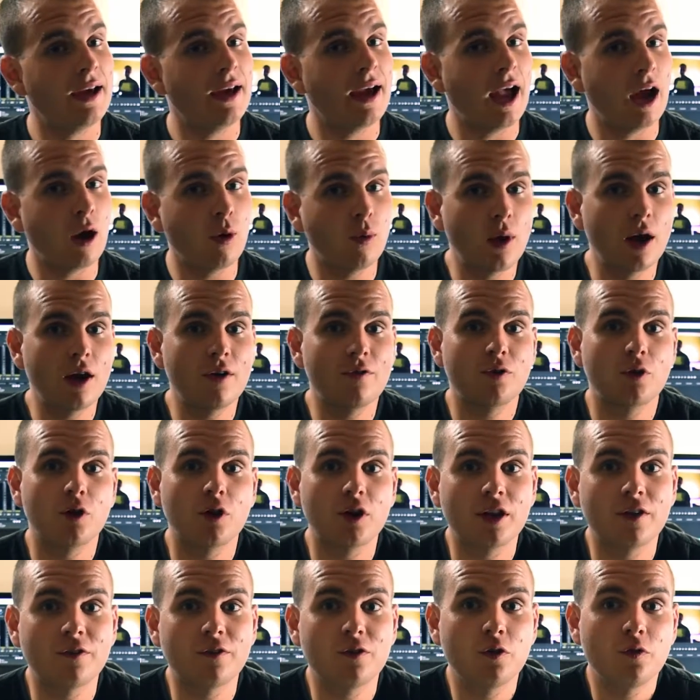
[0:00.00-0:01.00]

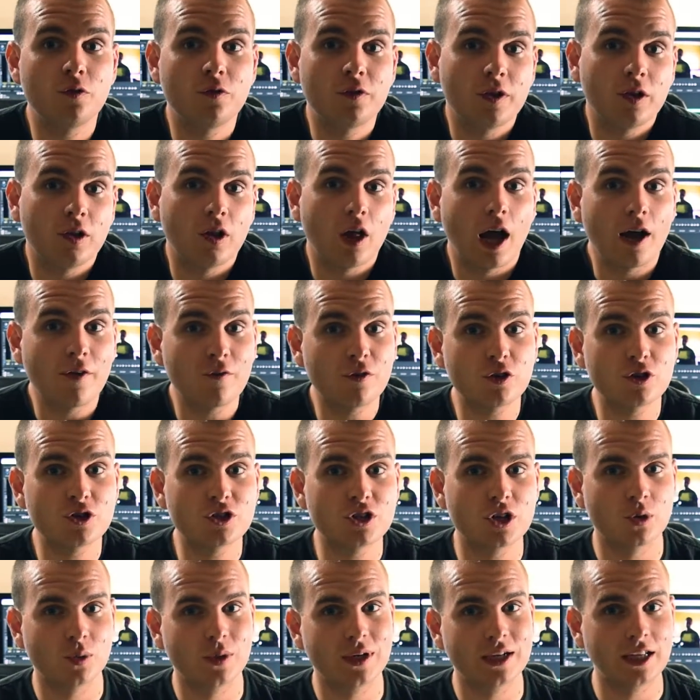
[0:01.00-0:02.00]
However, if you feel ever
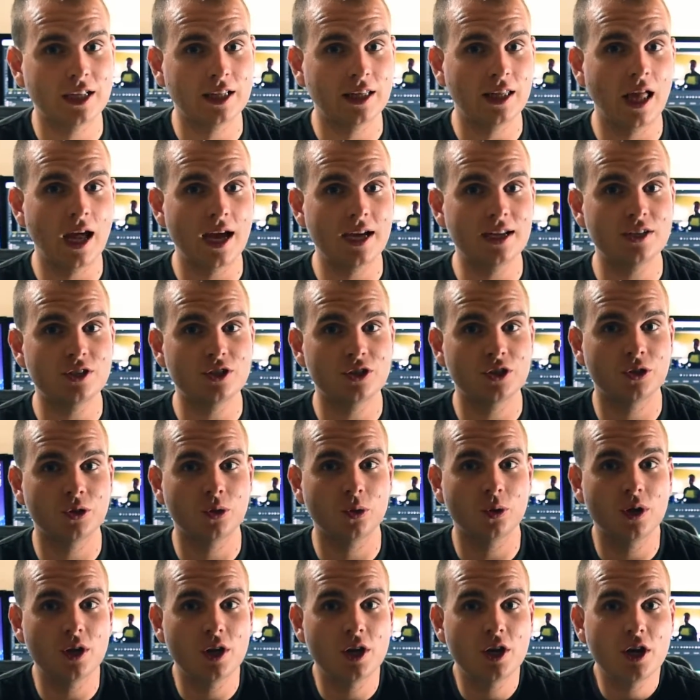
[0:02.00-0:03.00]
so inclined
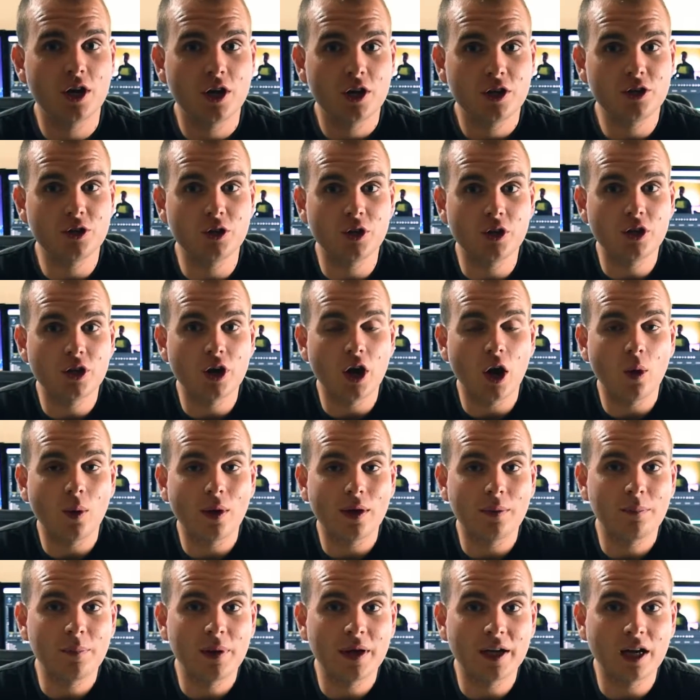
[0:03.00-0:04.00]
to, you can go
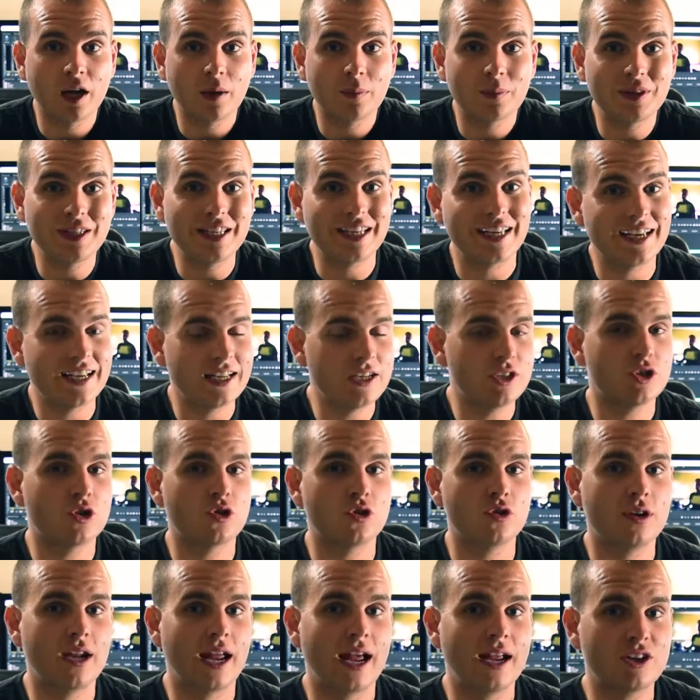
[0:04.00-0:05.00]
and pick up the
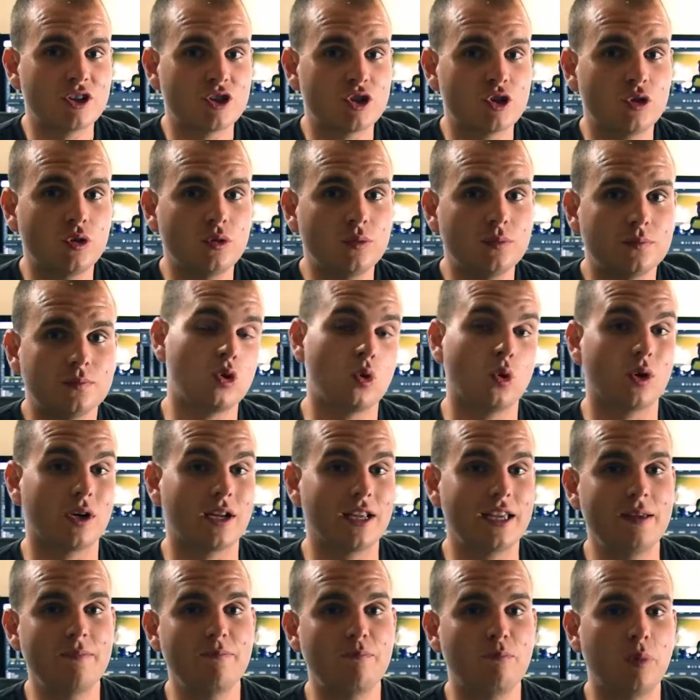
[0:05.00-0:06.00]
international or
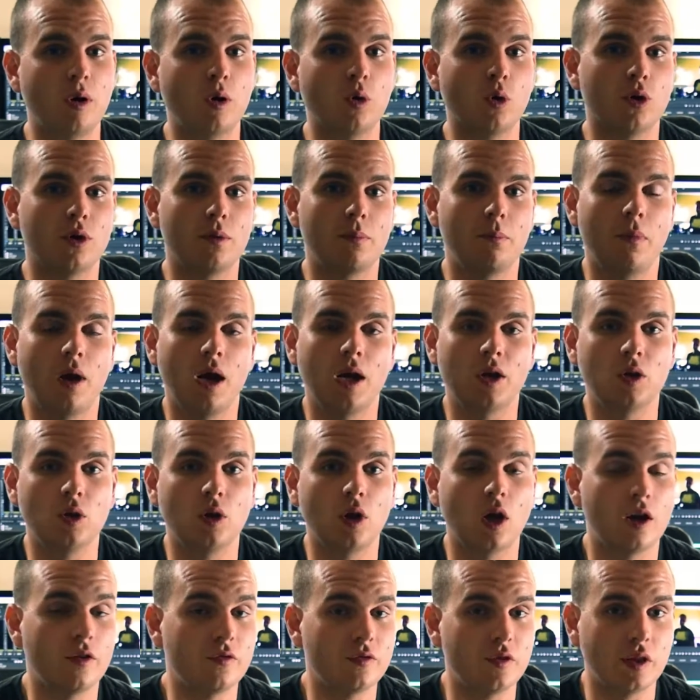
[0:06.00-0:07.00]
import
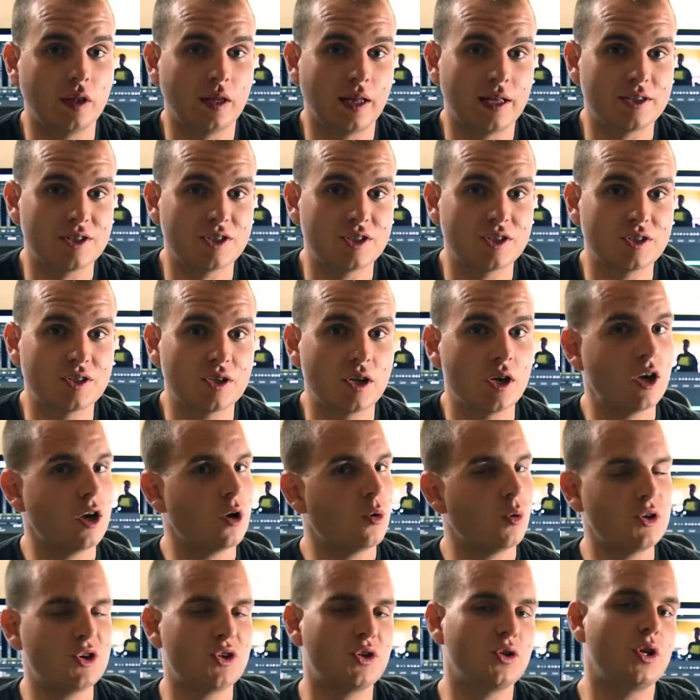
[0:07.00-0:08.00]
model of the lenses,
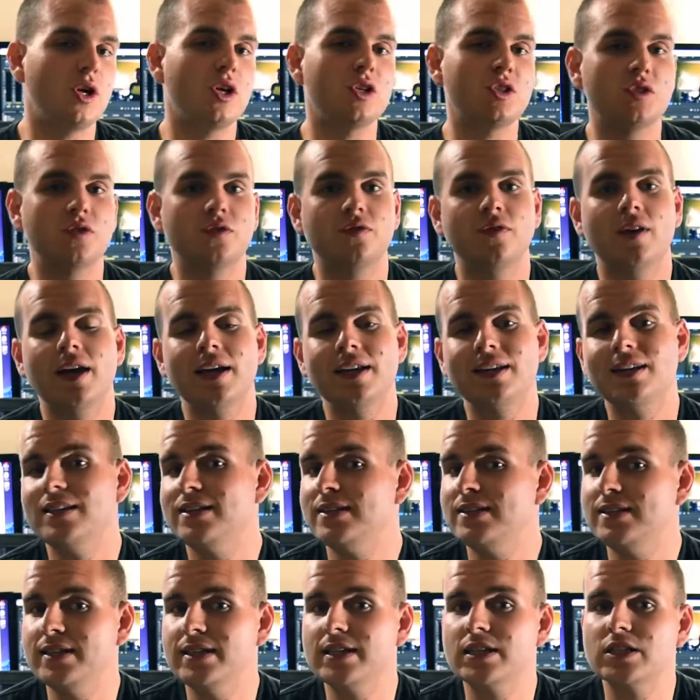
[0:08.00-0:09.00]
which you can also find
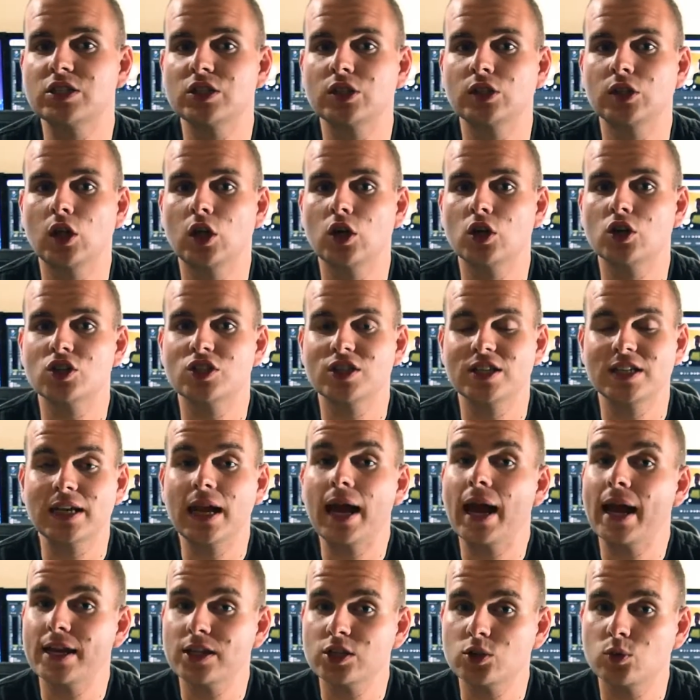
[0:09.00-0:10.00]
DSLRs in
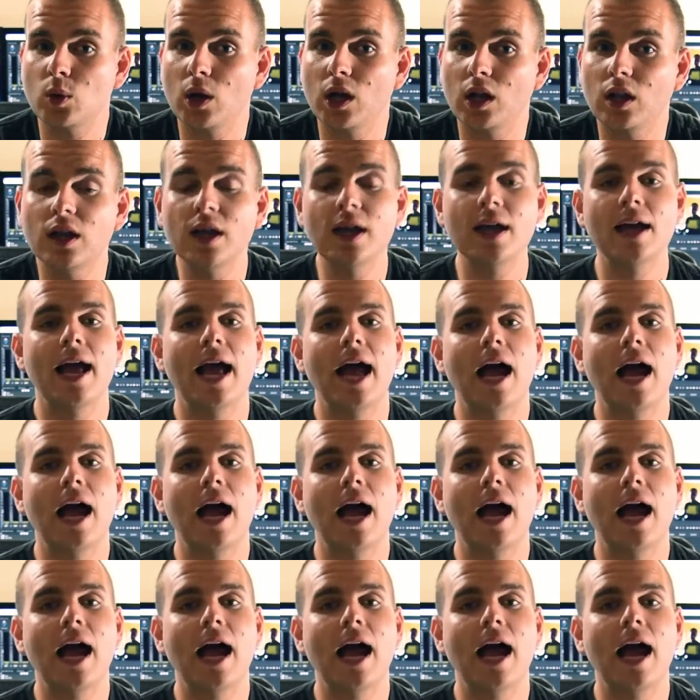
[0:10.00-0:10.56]
as well.